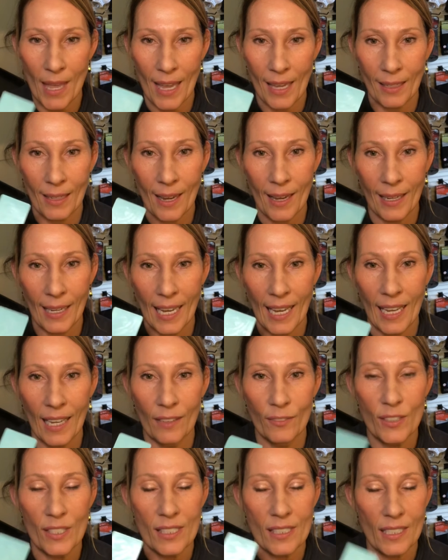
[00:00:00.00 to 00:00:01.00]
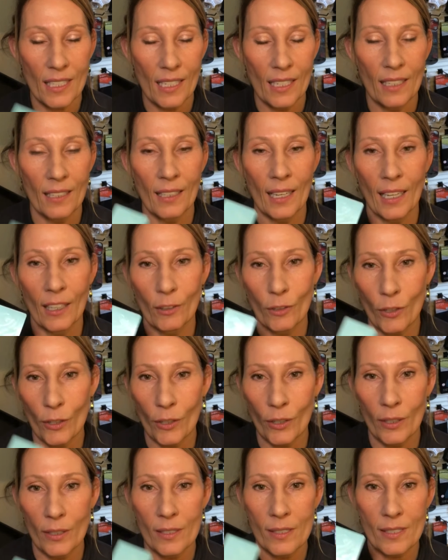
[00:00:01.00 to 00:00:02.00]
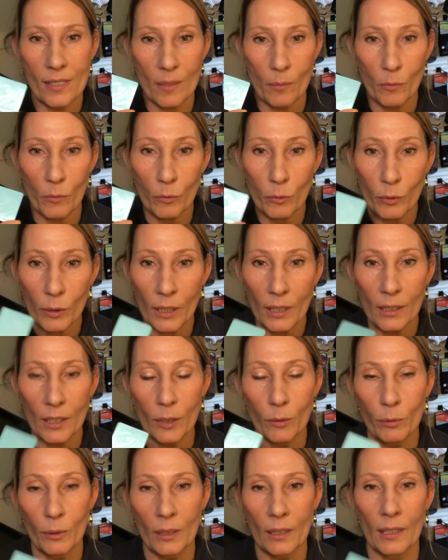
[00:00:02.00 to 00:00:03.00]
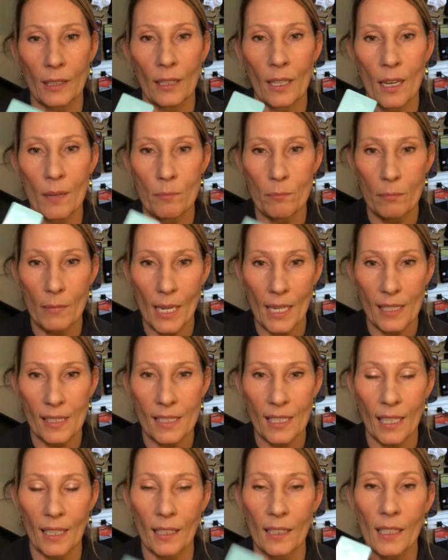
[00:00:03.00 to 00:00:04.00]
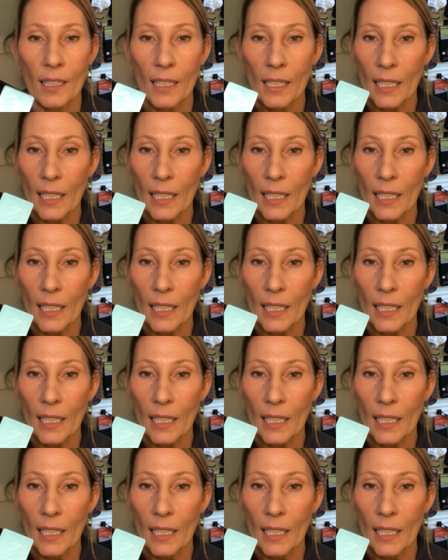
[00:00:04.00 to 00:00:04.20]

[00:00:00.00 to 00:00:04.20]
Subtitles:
and I have seen and heard some really, really amazing